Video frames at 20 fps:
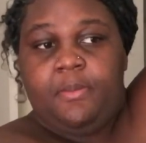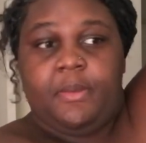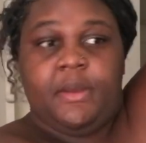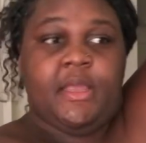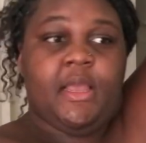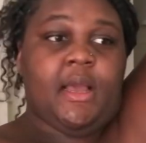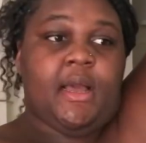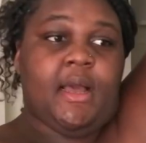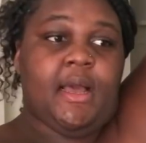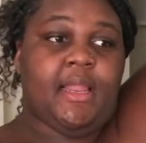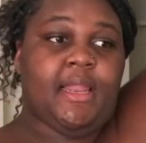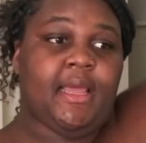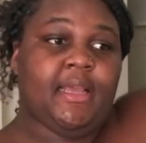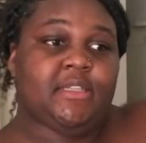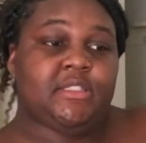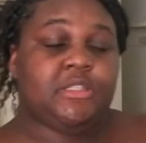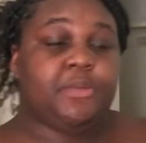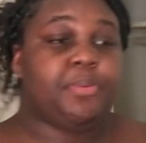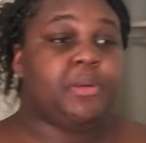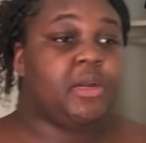But y'all, I
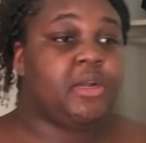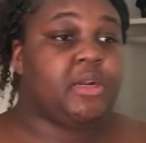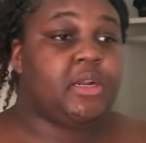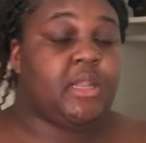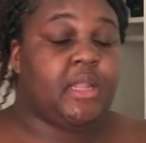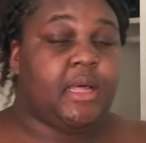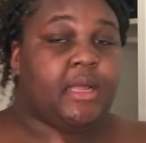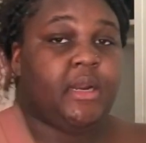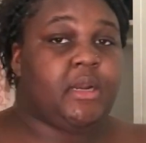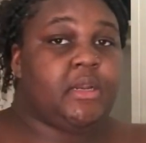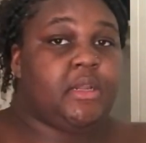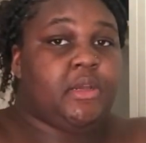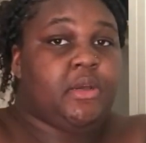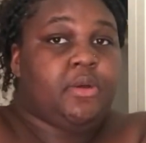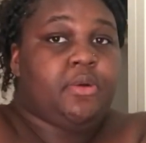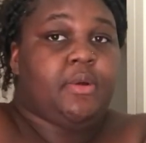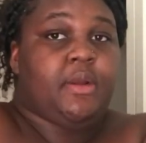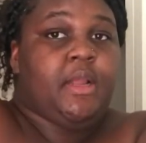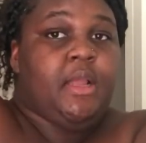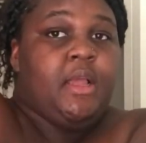like to put on a lot of
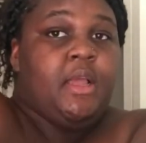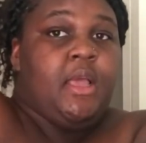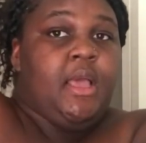deodorant.